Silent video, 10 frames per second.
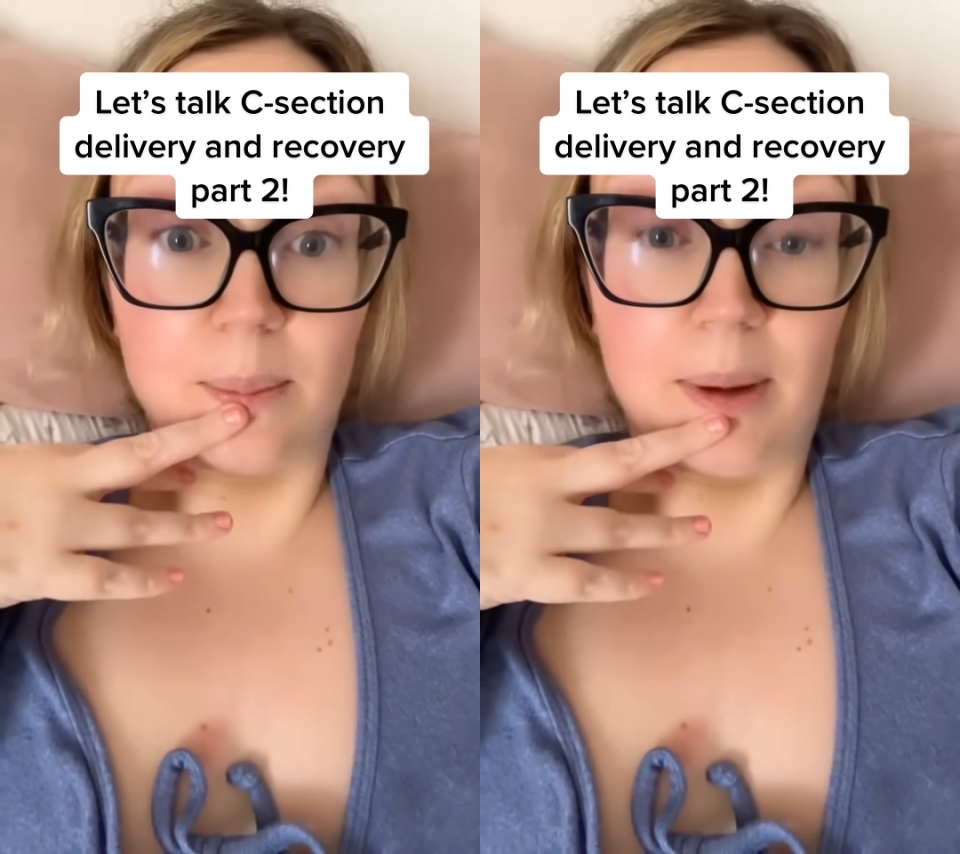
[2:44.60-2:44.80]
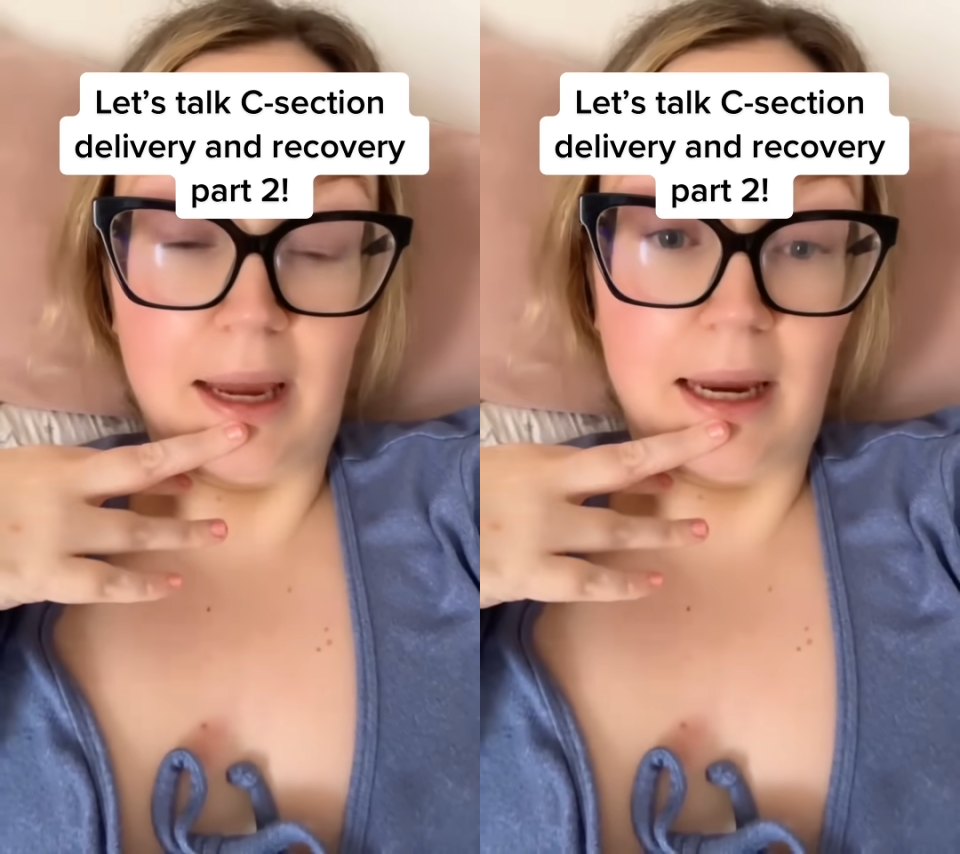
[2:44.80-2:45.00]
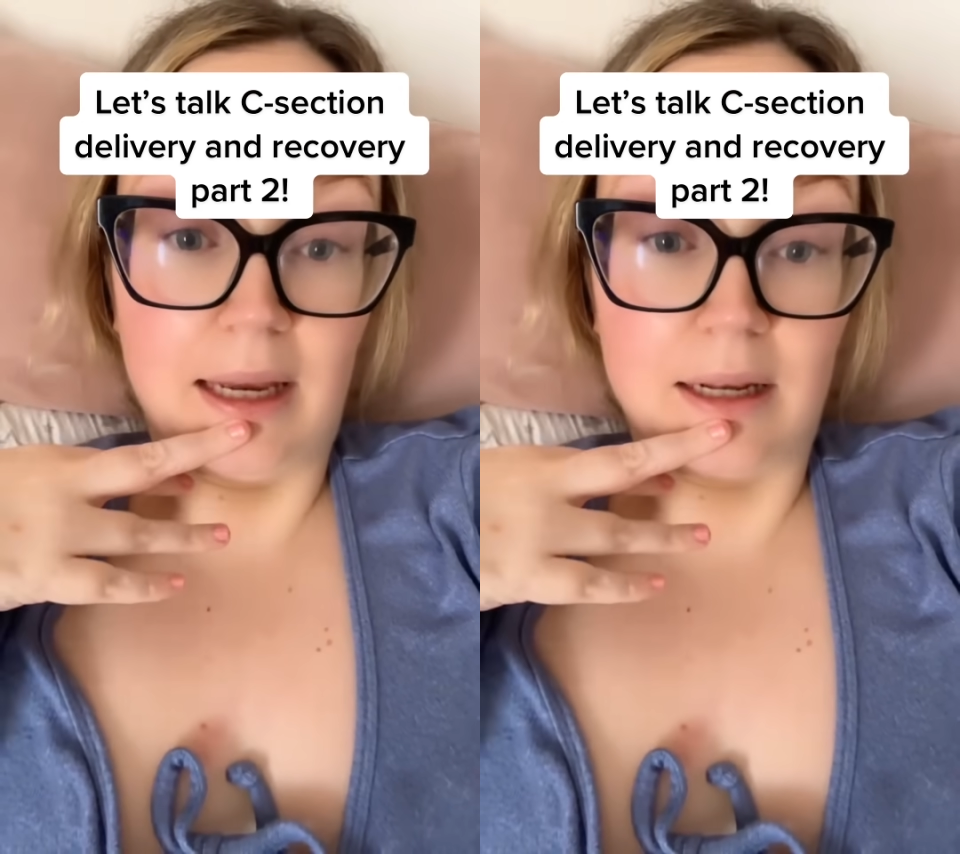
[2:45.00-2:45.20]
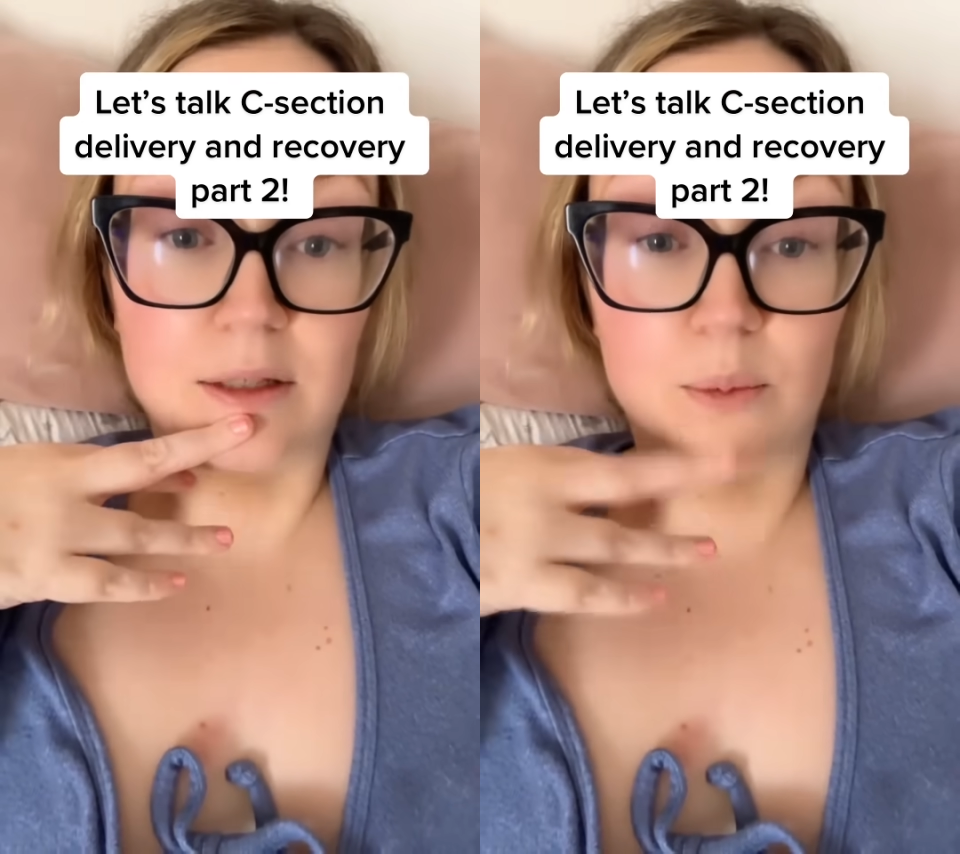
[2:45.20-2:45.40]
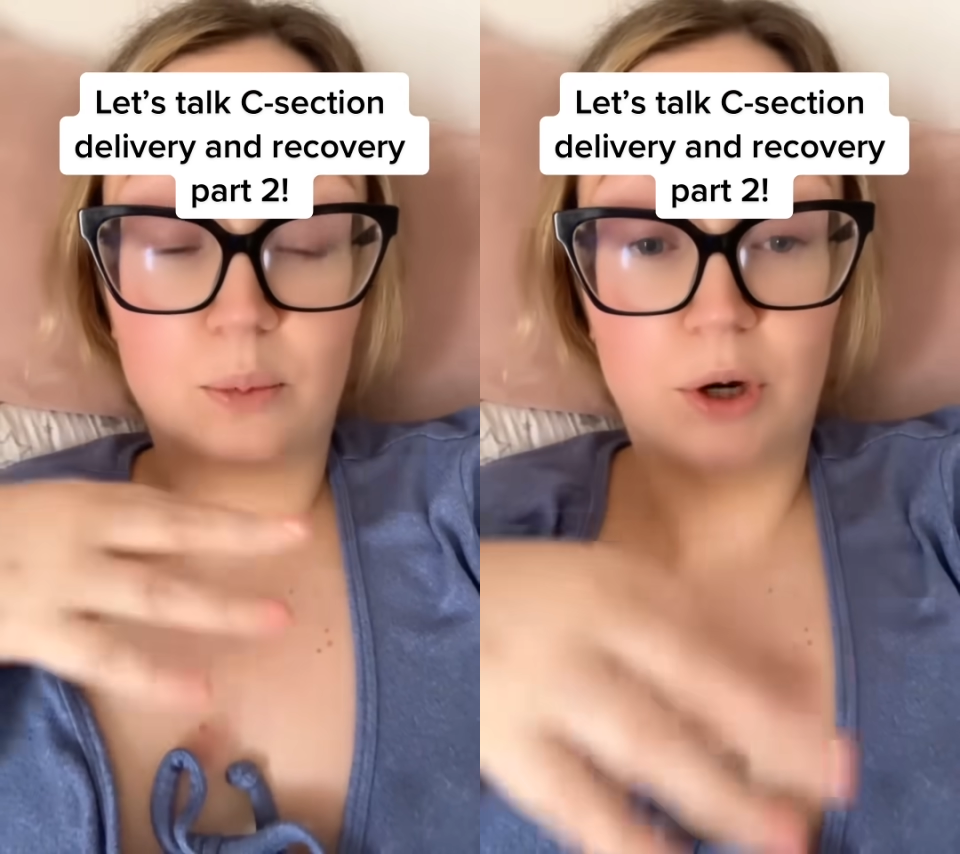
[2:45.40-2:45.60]
pain
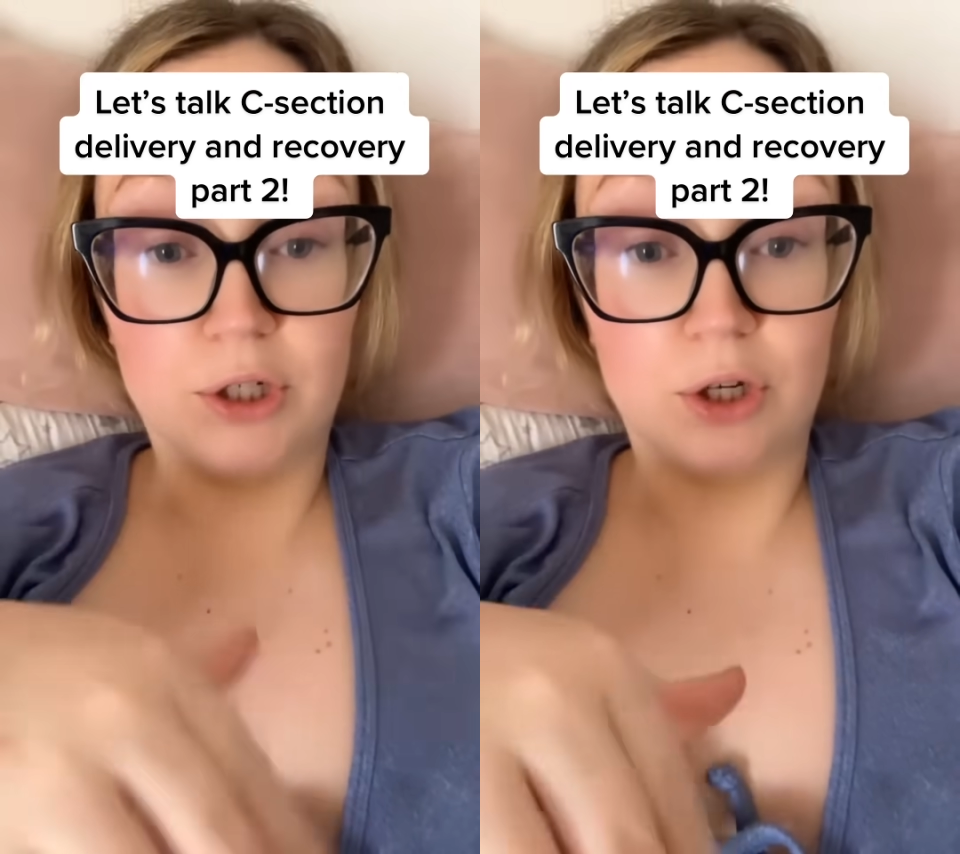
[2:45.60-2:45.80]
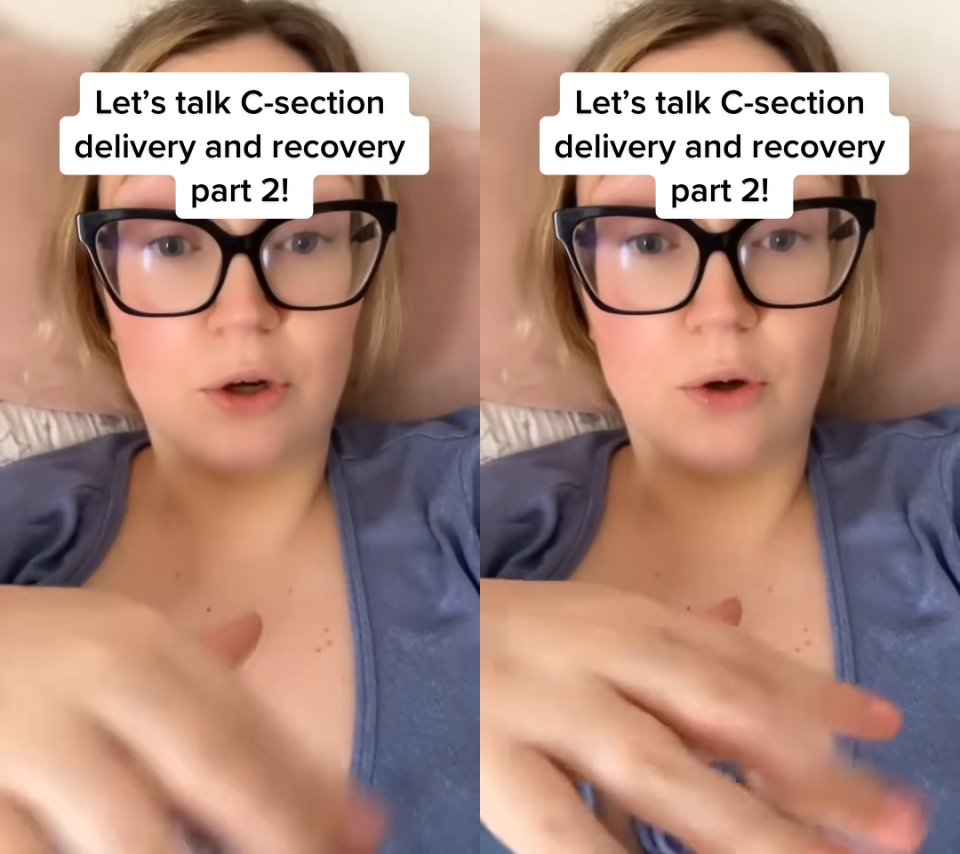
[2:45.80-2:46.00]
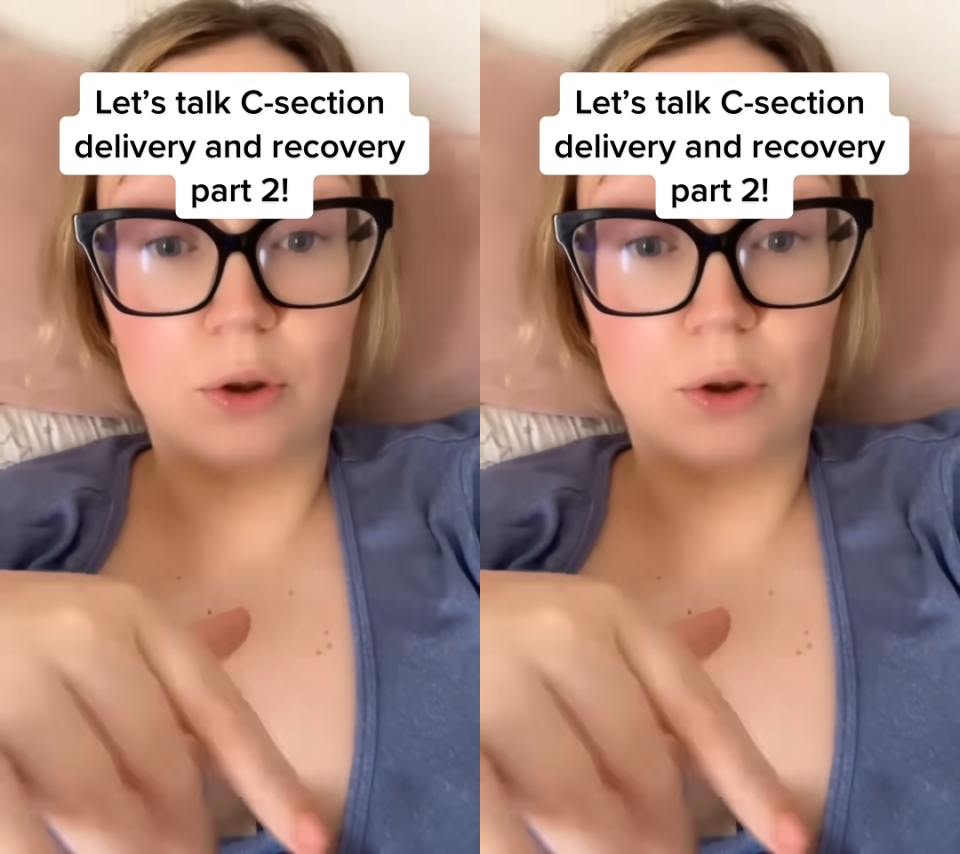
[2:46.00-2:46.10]
and some pressure